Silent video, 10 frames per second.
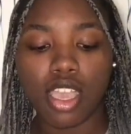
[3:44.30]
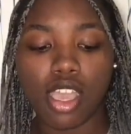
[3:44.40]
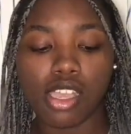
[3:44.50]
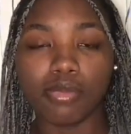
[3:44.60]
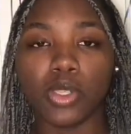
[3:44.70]

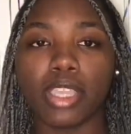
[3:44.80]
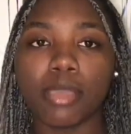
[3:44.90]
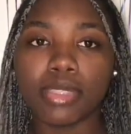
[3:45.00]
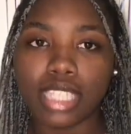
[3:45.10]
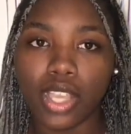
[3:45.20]
no
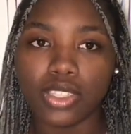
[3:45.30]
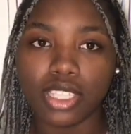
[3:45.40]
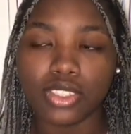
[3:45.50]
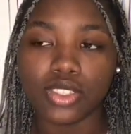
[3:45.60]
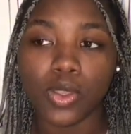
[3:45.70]
campus
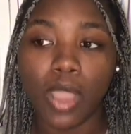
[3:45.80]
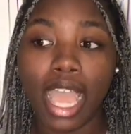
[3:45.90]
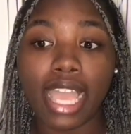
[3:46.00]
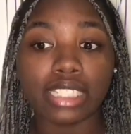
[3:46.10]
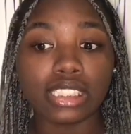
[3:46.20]
housing. So
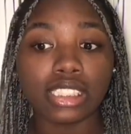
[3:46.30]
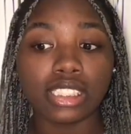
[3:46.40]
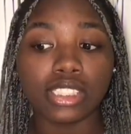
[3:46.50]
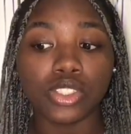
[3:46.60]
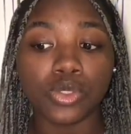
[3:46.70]
I actually
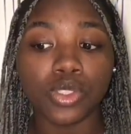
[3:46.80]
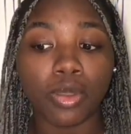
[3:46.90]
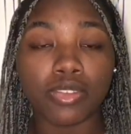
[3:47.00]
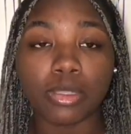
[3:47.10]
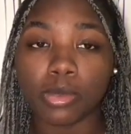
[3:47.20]
do
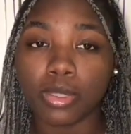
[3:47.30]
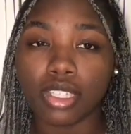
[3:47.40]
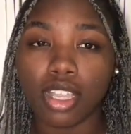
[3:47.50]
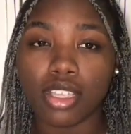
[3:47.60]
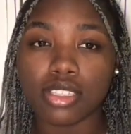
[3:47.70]
know of some
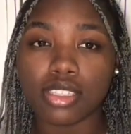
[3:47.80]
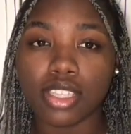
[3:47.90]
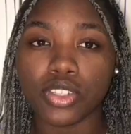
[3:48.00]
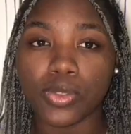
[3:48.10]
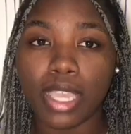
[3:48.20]
community colleges
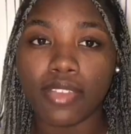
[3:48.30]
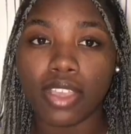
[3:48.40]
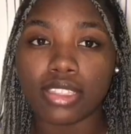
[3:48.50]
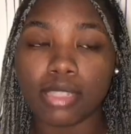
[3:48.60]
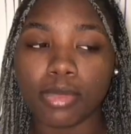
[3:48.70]
that do have
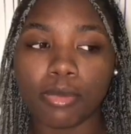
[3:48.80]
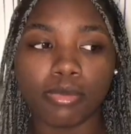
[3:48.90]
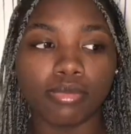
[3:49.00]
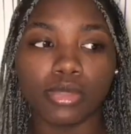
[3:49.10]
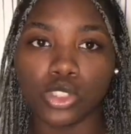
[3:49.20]
housing, but
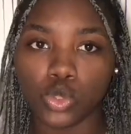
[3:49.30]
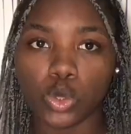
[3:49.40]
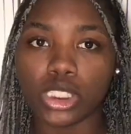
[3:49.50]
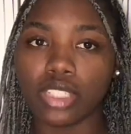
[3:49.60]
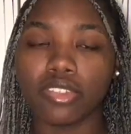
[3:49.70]

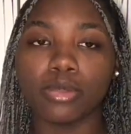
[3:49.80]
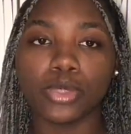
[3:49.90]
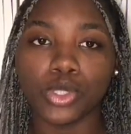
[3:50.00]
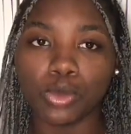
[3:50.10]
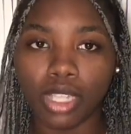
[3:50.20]
majority of
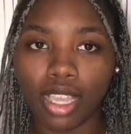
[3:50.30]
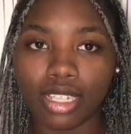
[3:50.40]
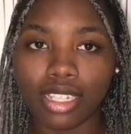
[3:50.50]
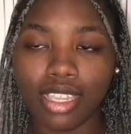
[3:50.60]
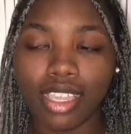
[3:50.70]
them do
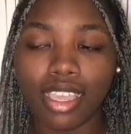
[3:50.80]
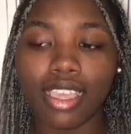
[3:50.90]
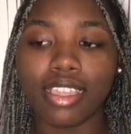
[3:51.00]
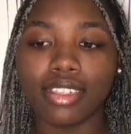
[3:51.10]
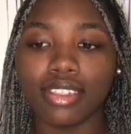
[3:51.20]
not,
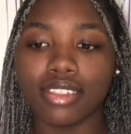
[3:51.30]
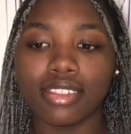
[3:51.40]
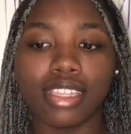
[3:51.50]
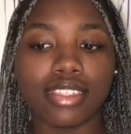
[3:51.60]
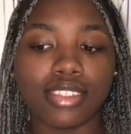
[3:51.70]
and
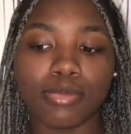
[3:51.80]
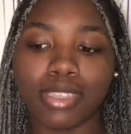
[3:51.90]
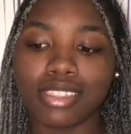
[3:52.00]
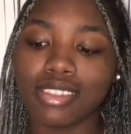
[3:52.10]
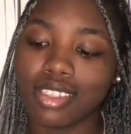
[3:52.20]
that just
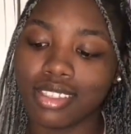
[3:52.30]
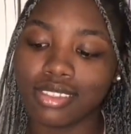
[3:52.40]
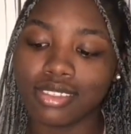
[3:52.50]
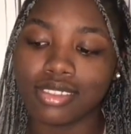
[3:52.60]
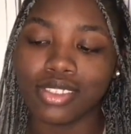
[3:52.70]
makes
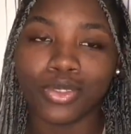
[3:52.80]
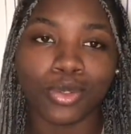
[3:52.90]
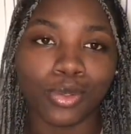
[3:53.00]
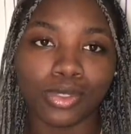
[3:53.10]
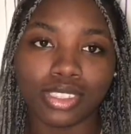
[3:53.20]
things
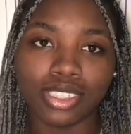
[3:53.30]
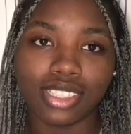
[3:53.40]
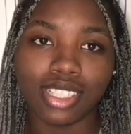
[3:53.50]
difficult.